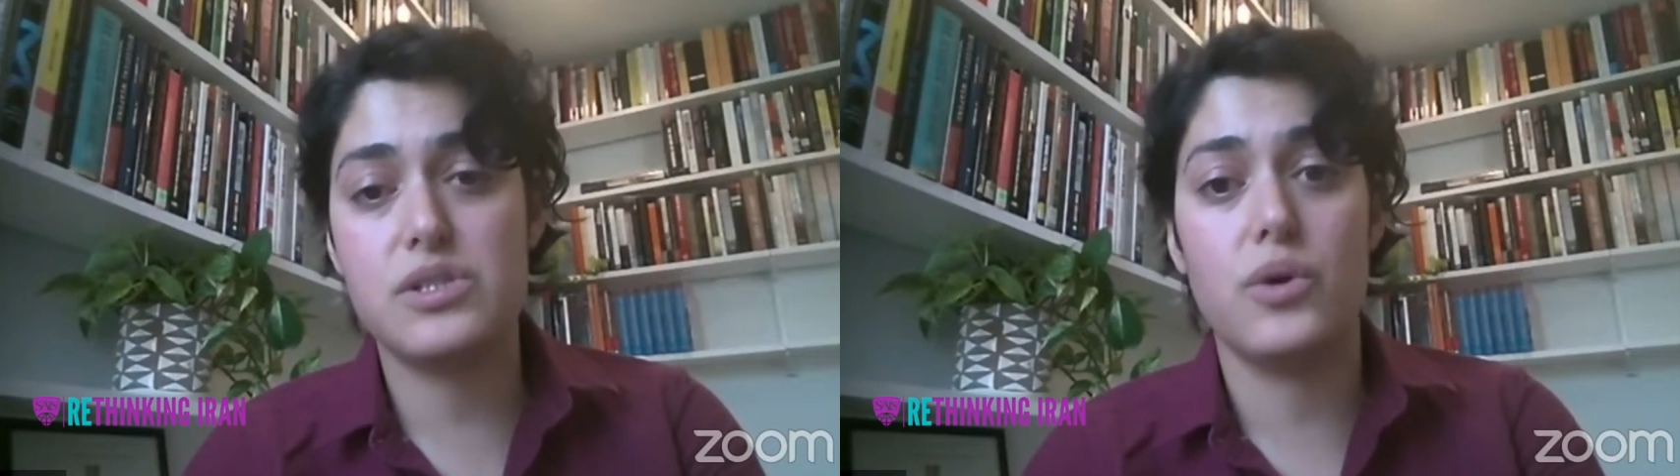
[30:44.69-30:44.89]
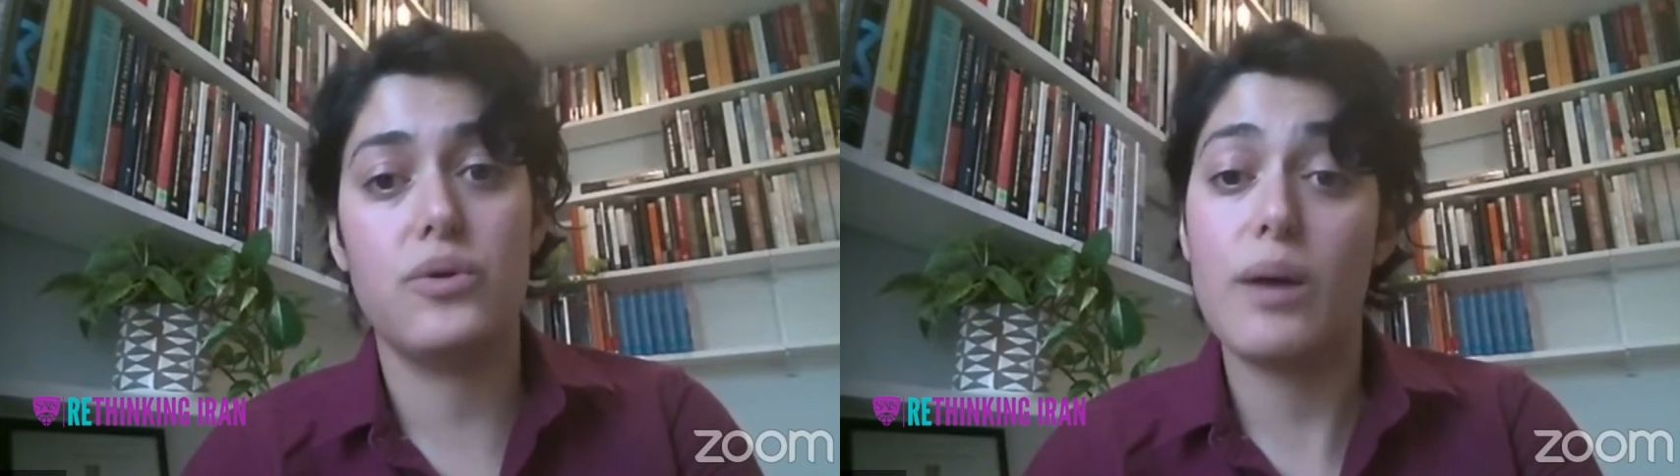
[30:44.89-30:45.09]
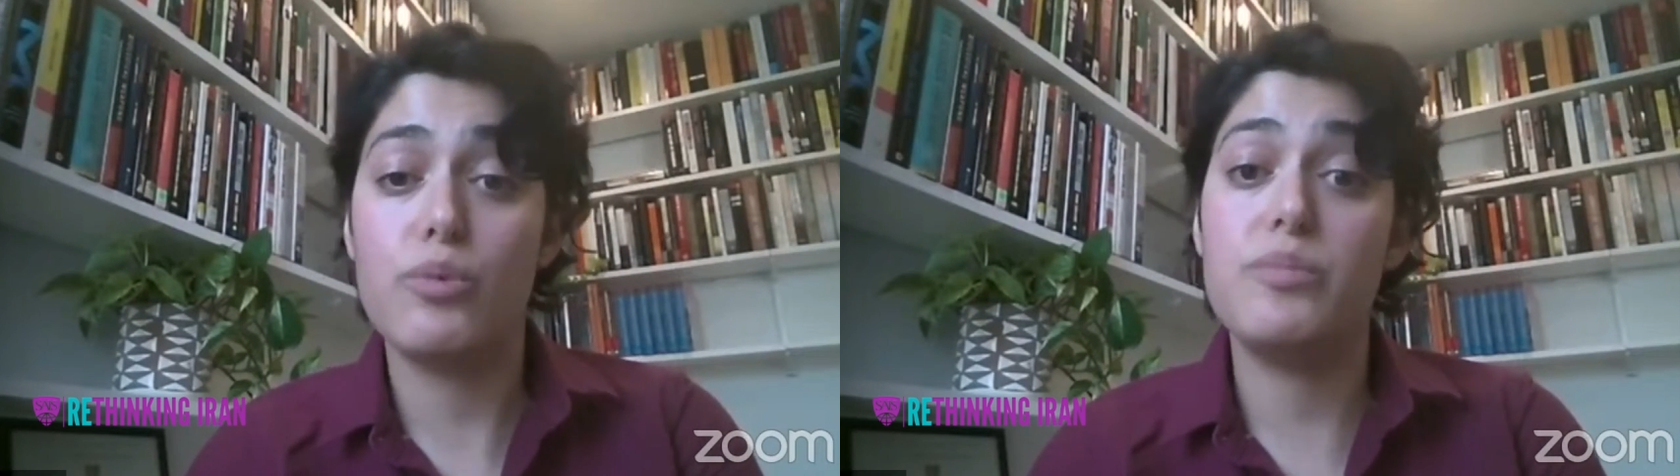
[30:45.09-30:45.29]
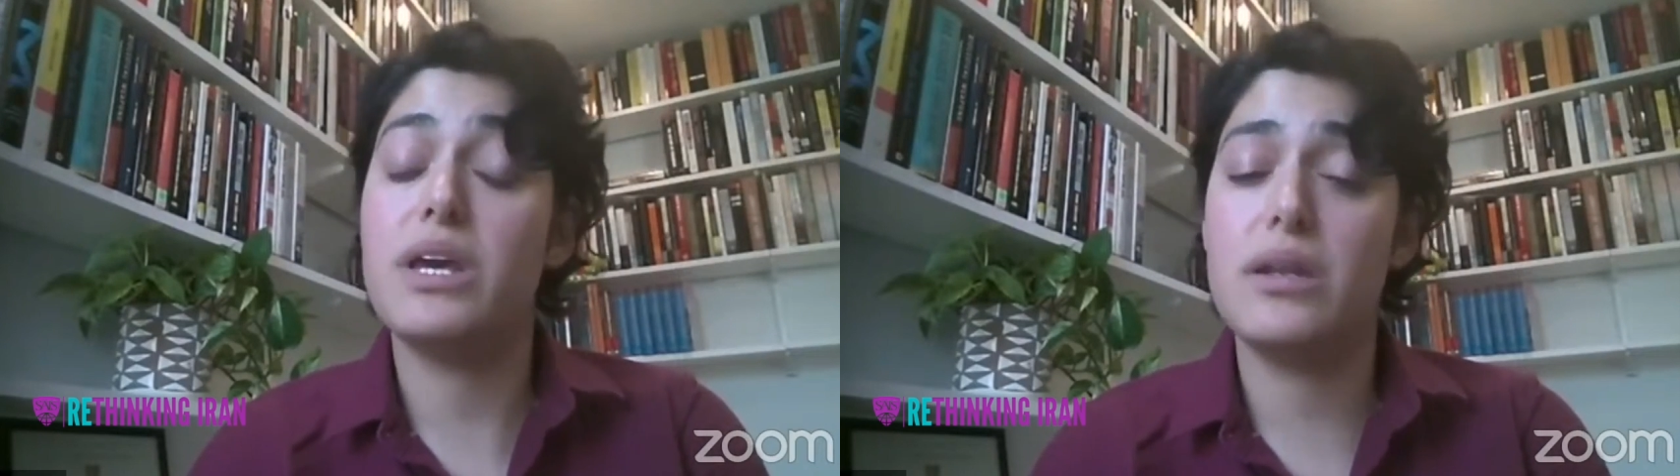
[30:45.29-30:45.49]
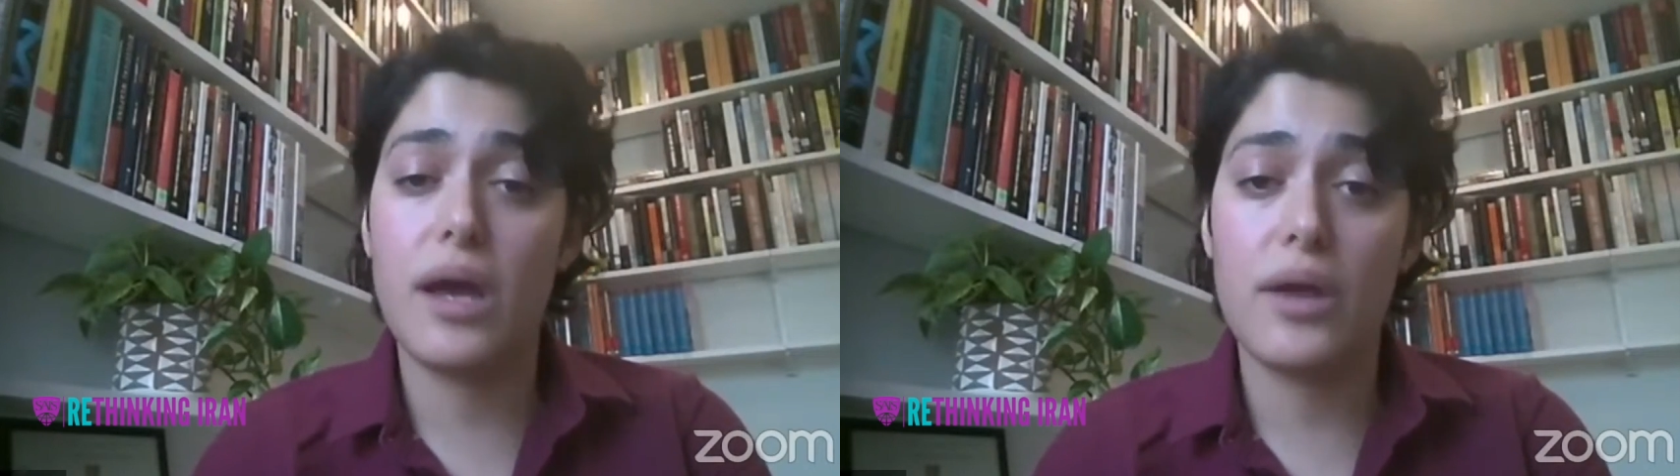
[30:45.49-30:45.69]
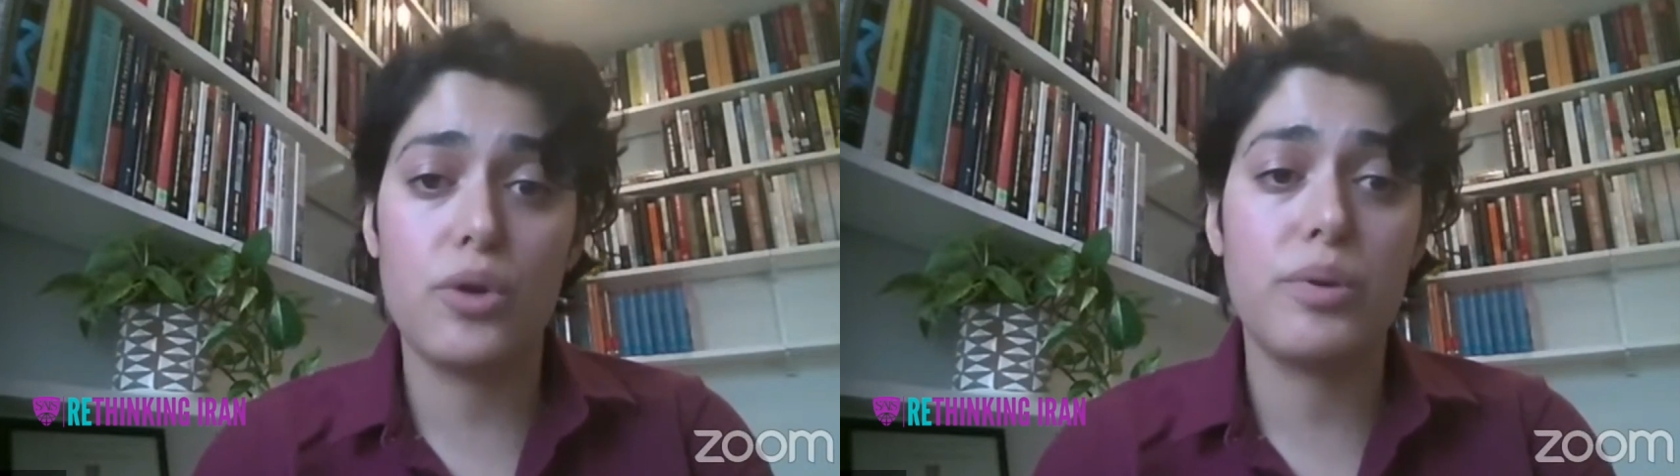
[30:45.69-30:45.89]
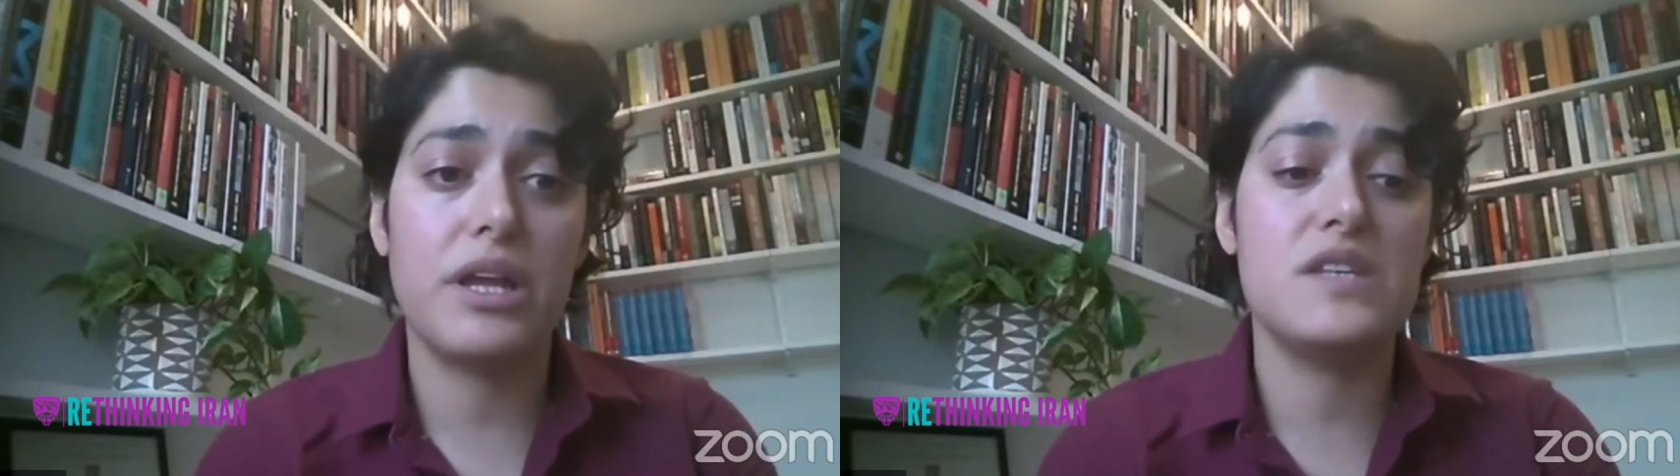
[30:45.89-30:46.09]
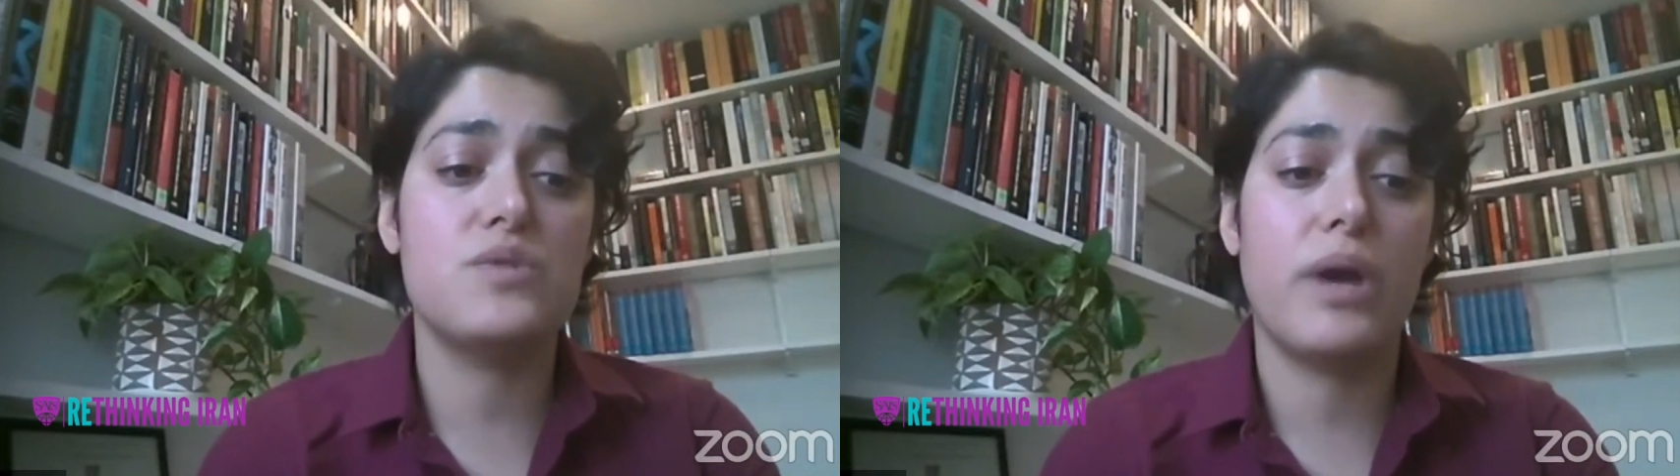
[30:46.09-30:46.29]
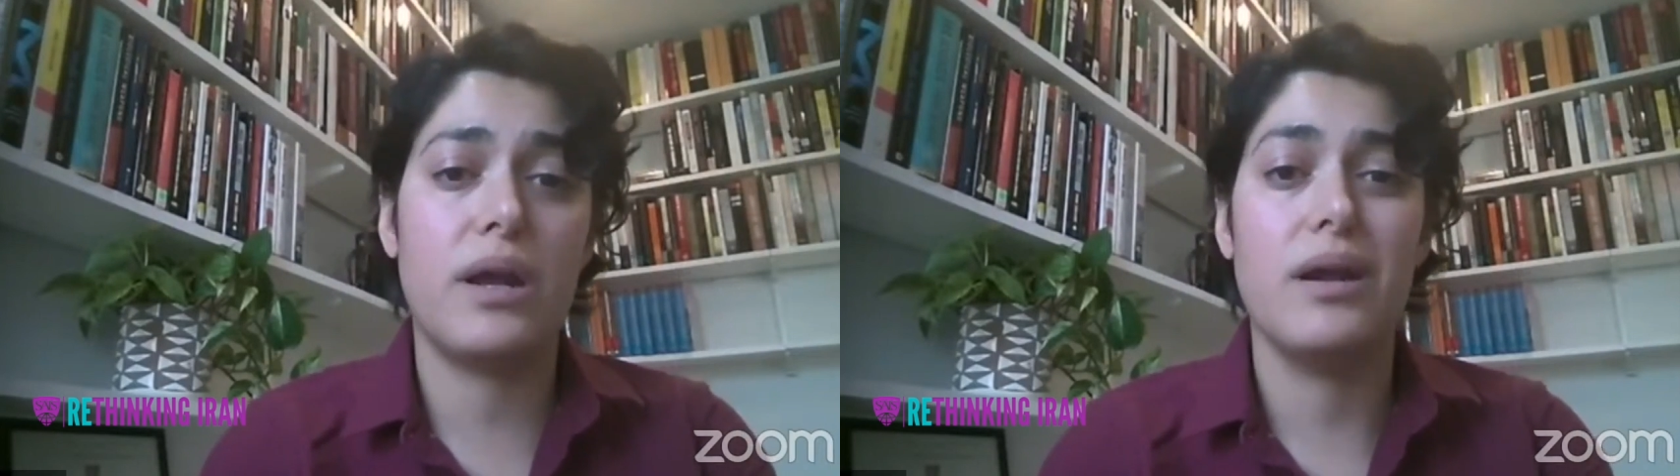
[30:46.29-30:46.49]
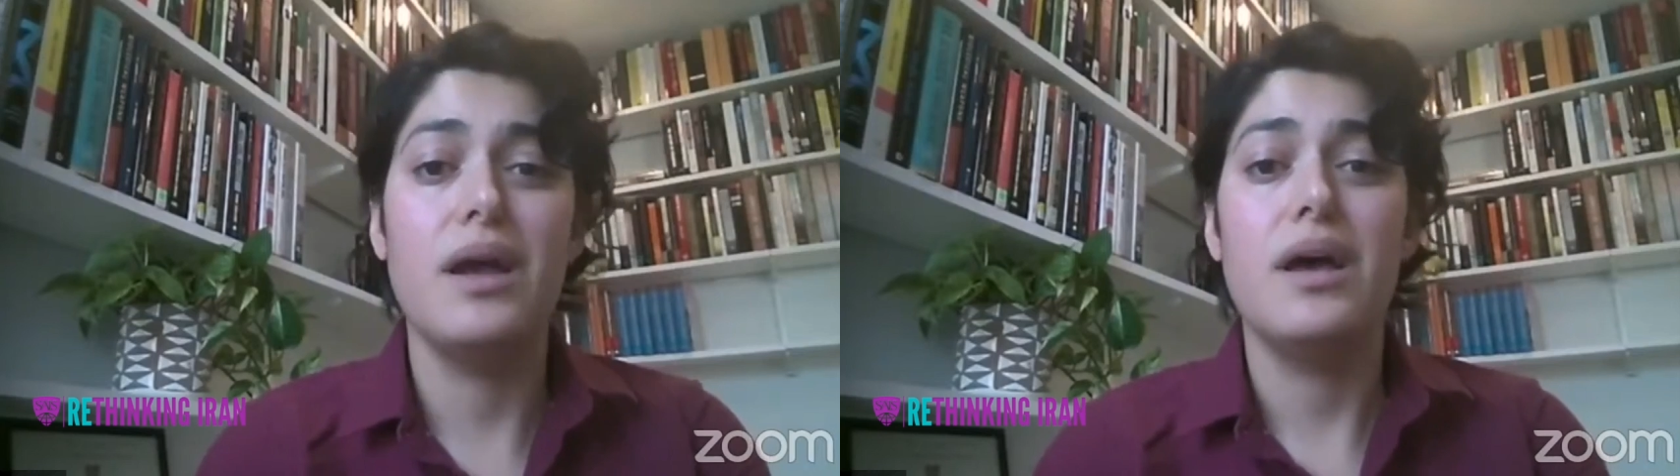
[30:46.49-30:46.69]
So that would be another place
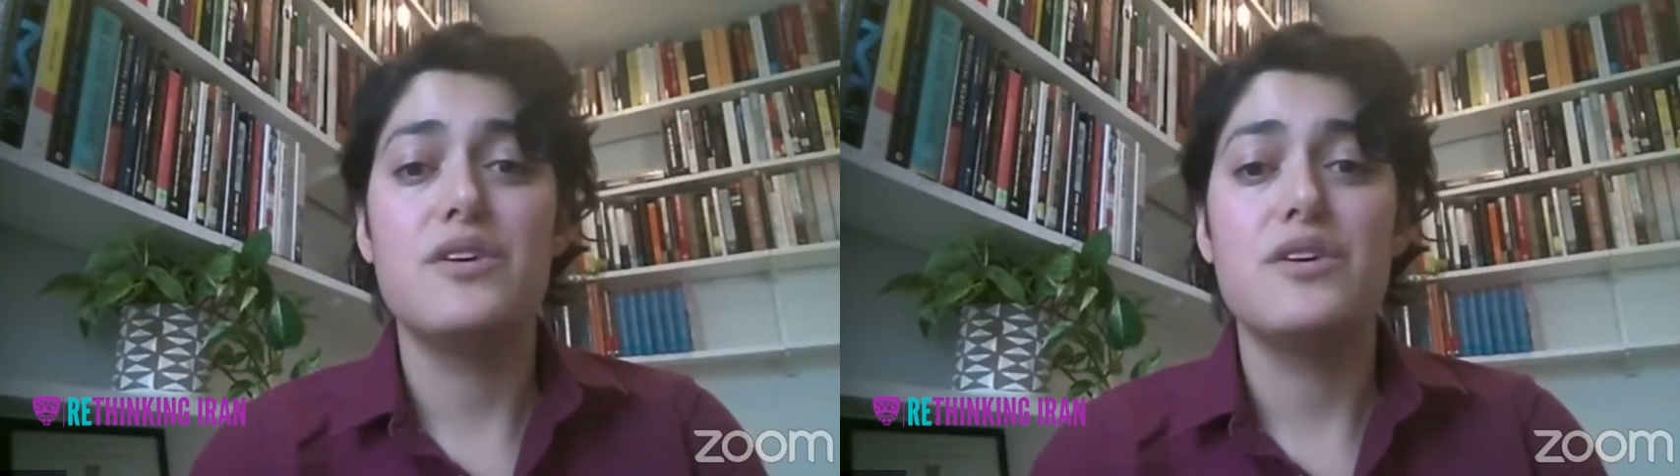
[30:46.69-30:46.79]
where